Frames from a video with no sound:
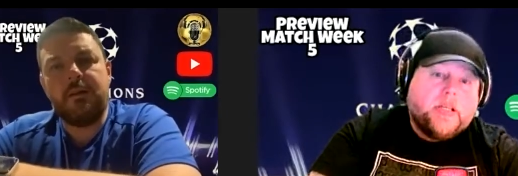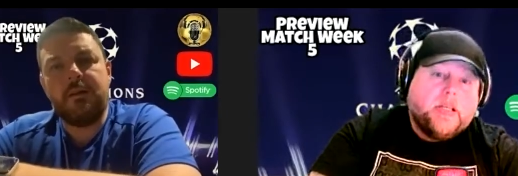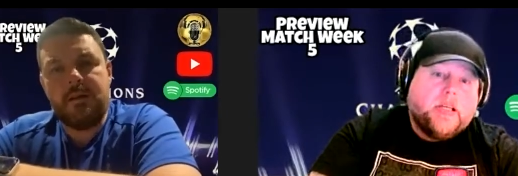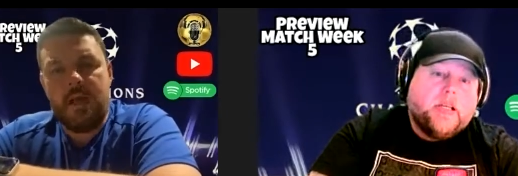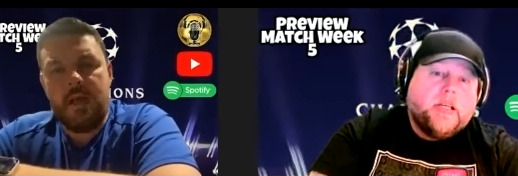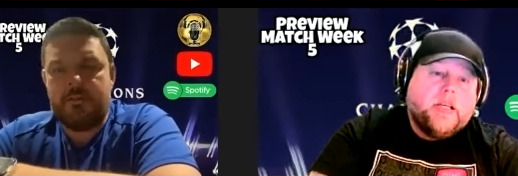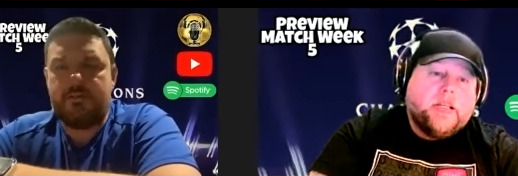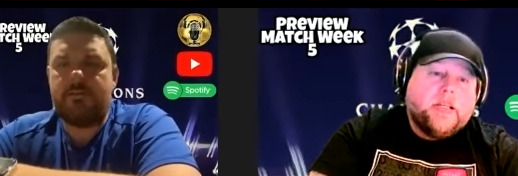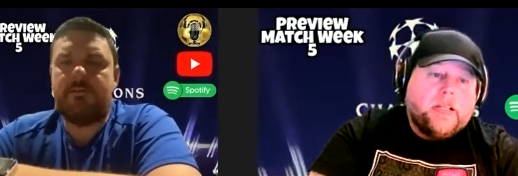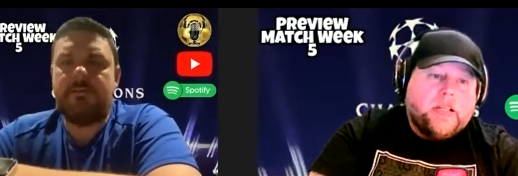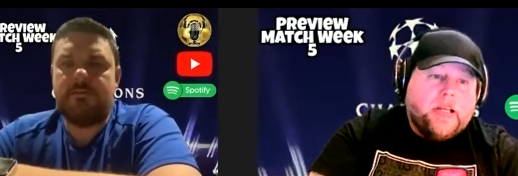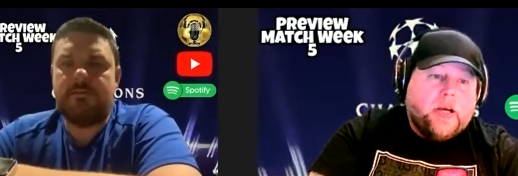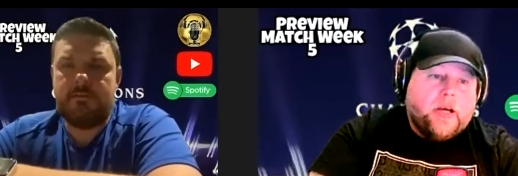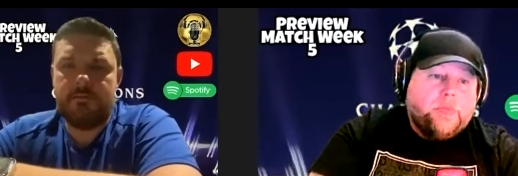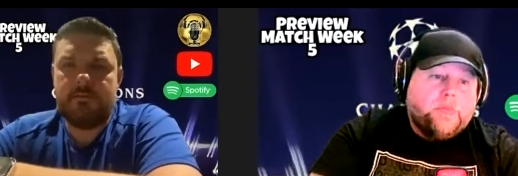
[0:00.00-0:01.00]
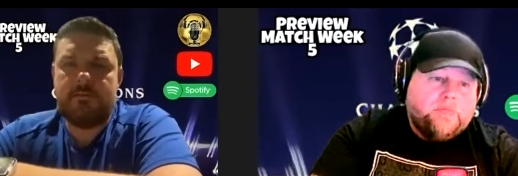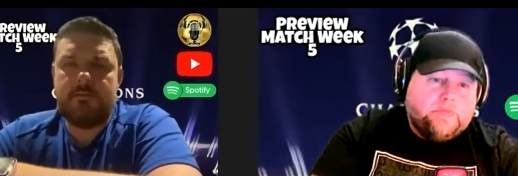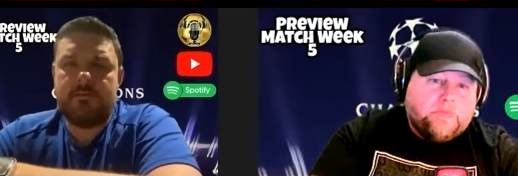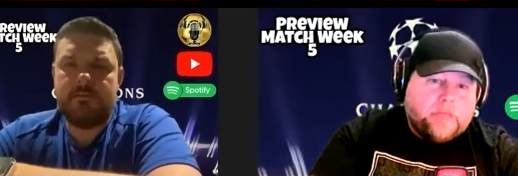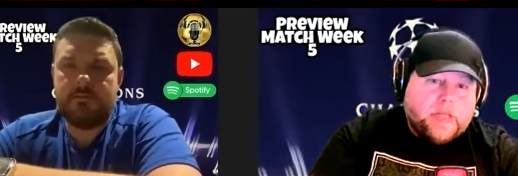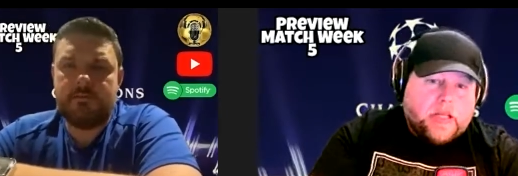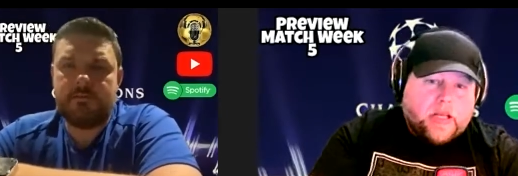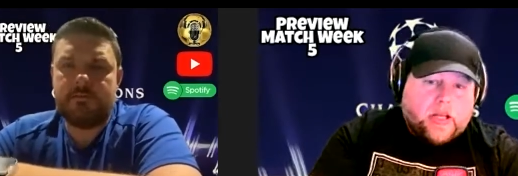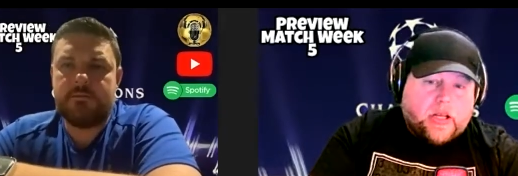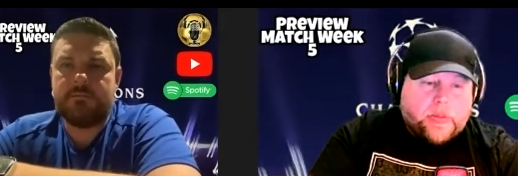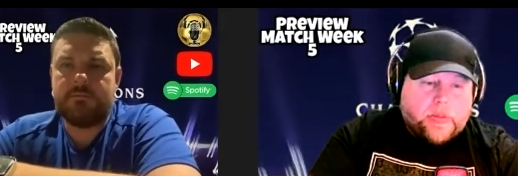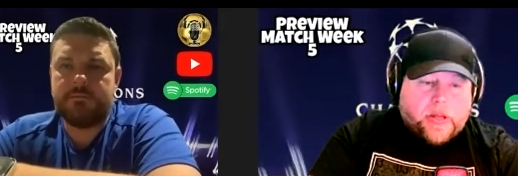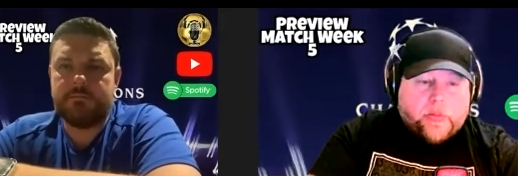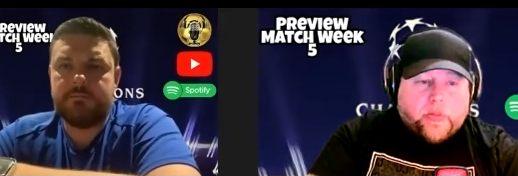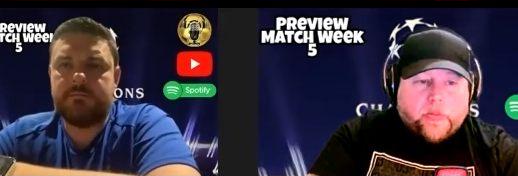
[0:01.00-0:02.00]
Speaker 1: yes, you know, a lot of
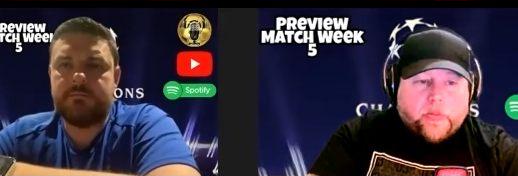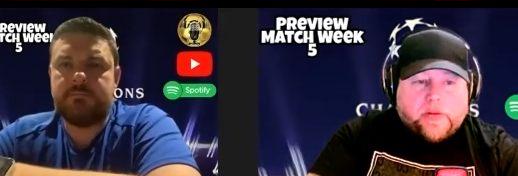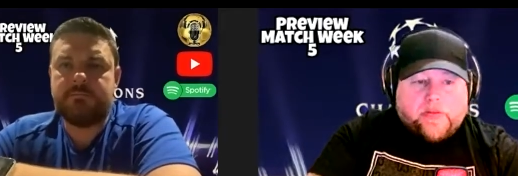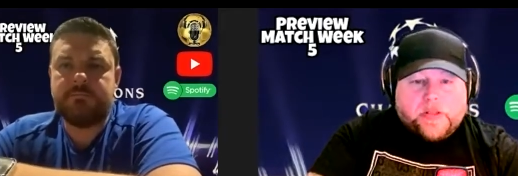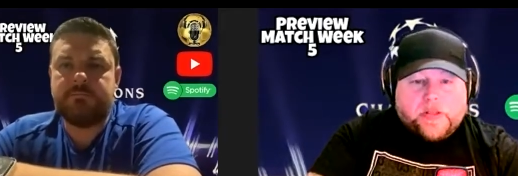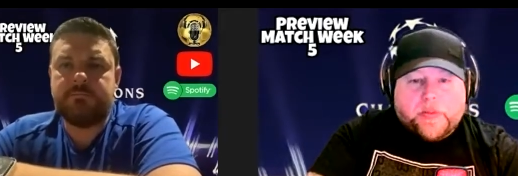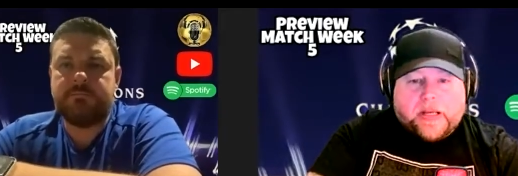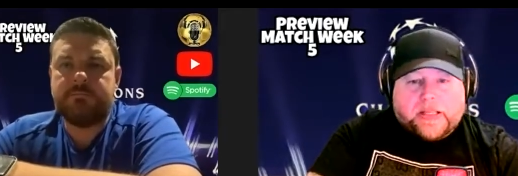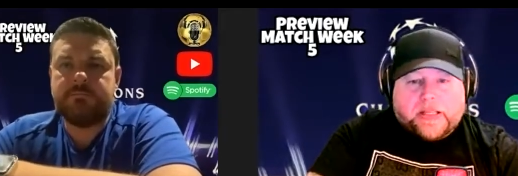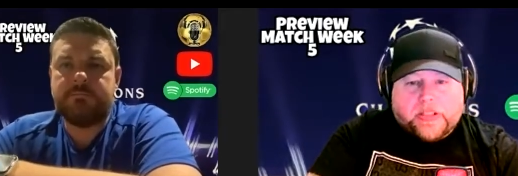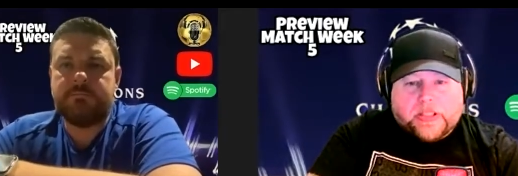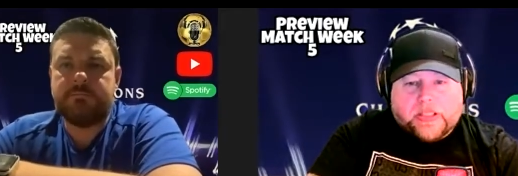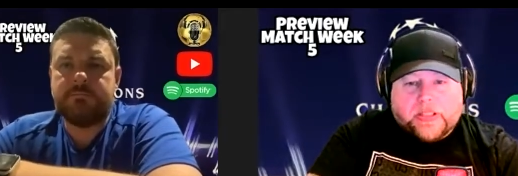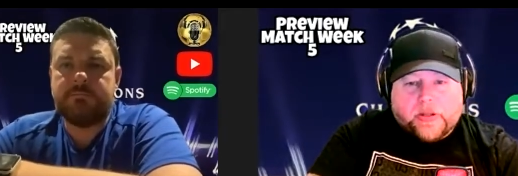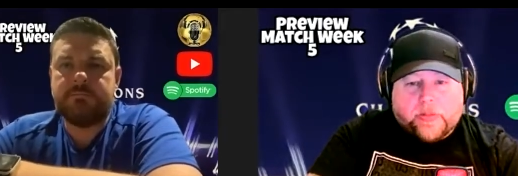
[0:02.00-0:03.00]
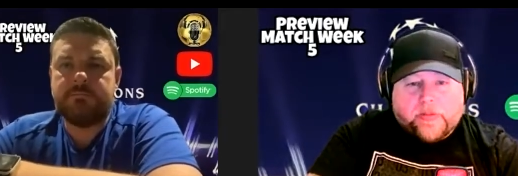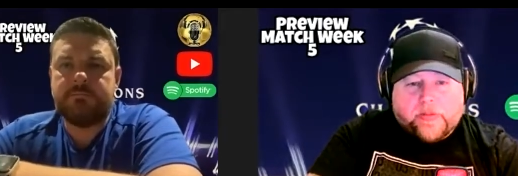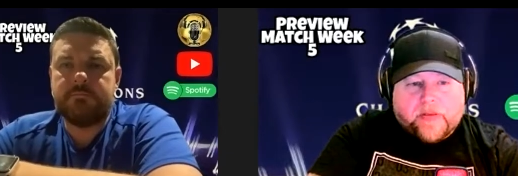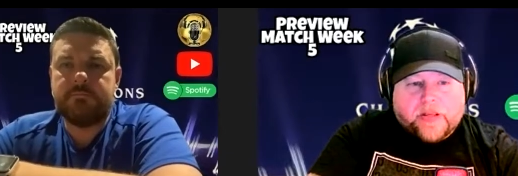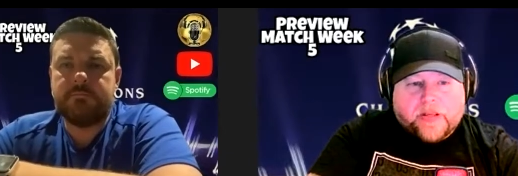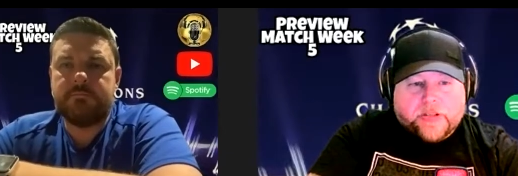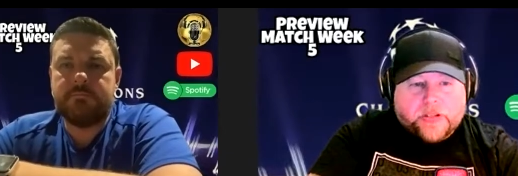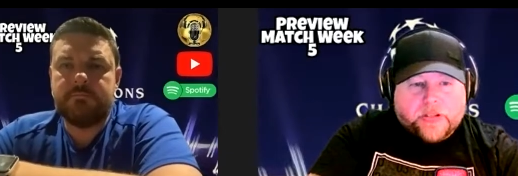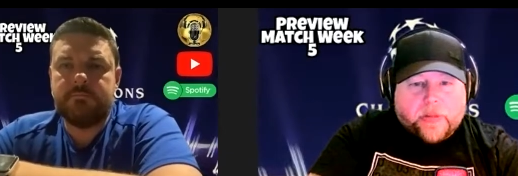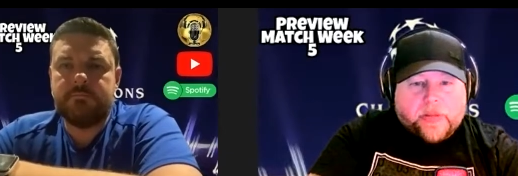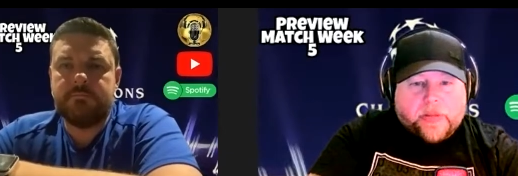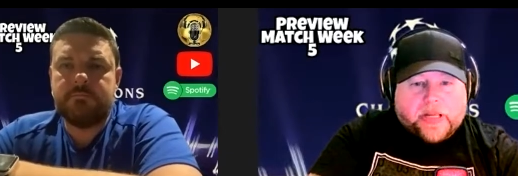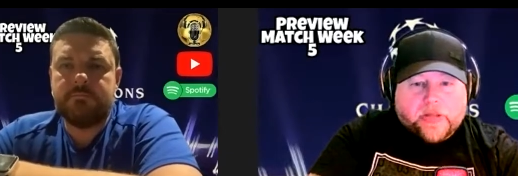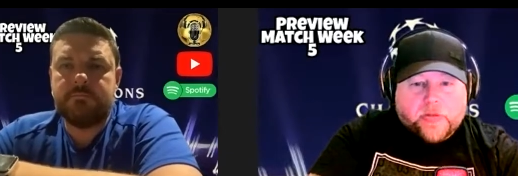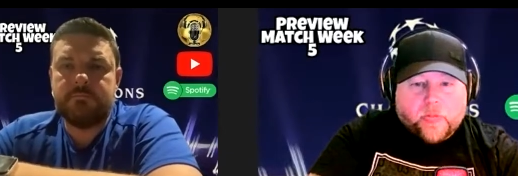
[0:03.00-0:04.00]
people would have expected you to do a professional job
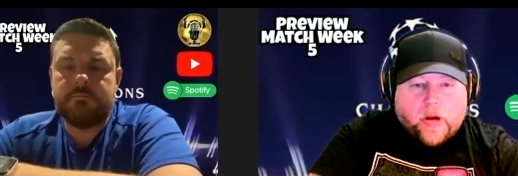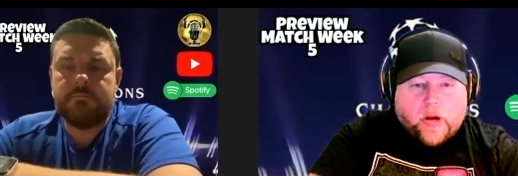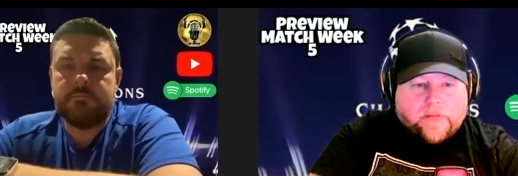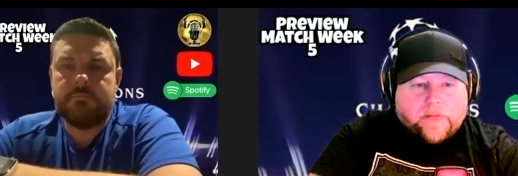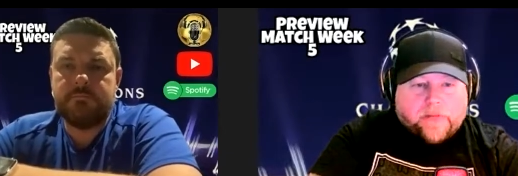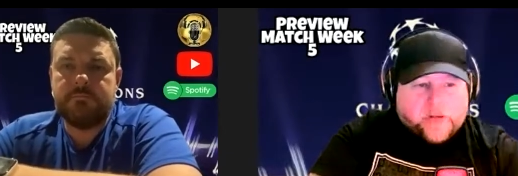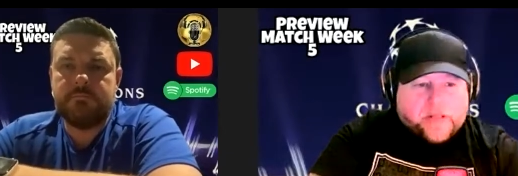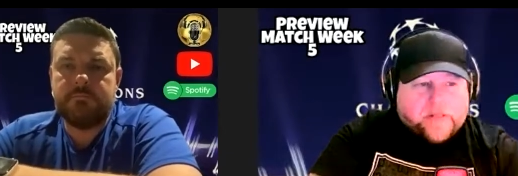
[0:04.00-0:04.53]
against Watford